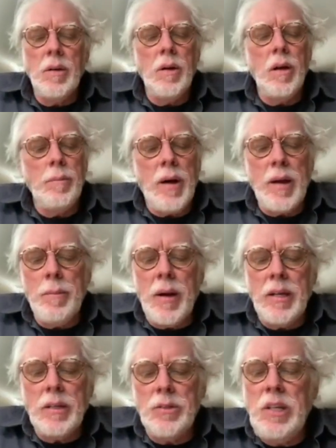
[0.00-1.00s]
uh, my
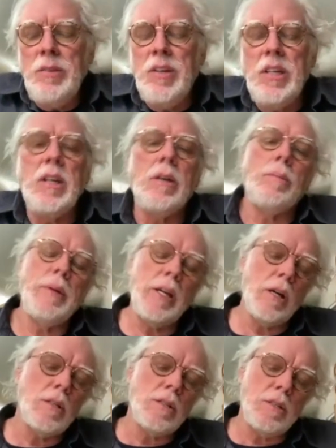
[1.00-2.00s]
my TV year
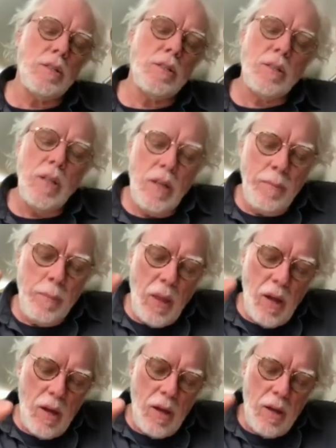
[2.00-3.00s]
because
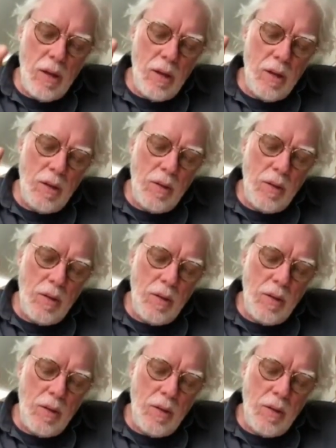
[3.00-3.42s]
uh,